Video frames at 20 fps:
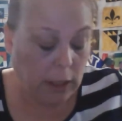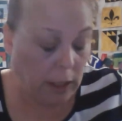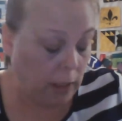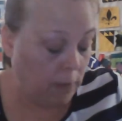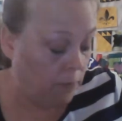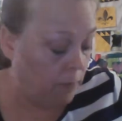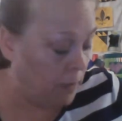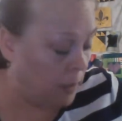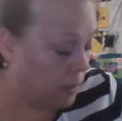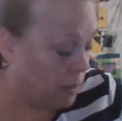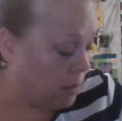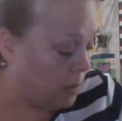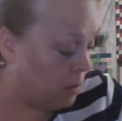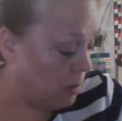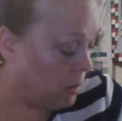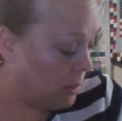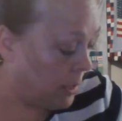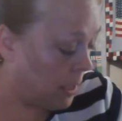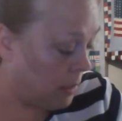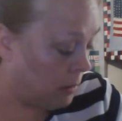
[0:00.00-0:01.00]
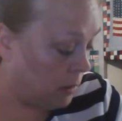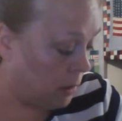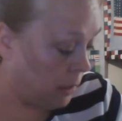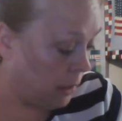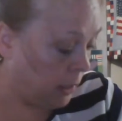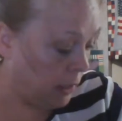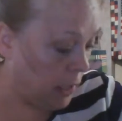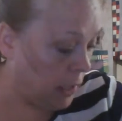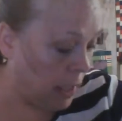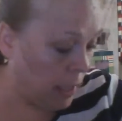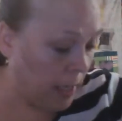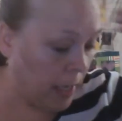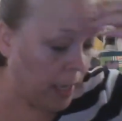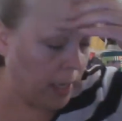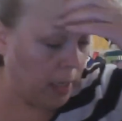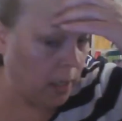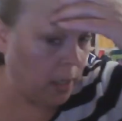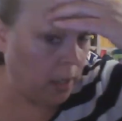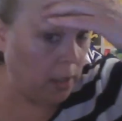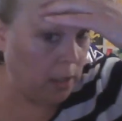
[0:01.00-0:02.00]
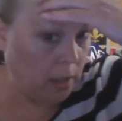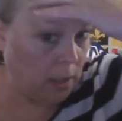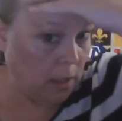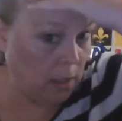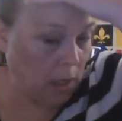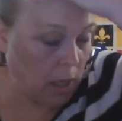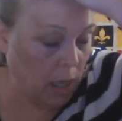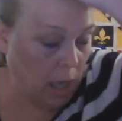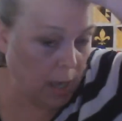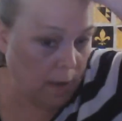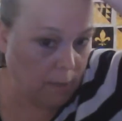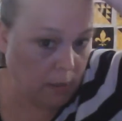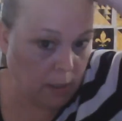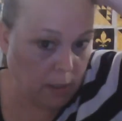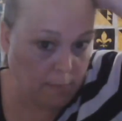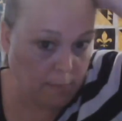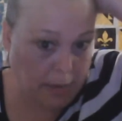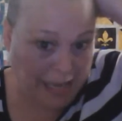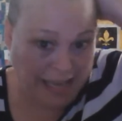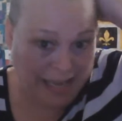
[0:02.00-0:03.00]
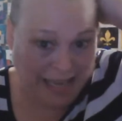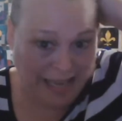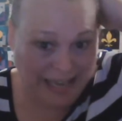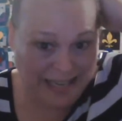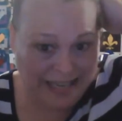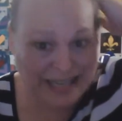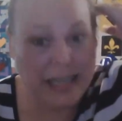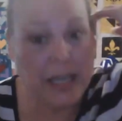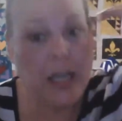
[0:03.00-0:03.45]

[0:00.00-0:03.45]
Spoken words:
if it turns out looking like I have it in my head.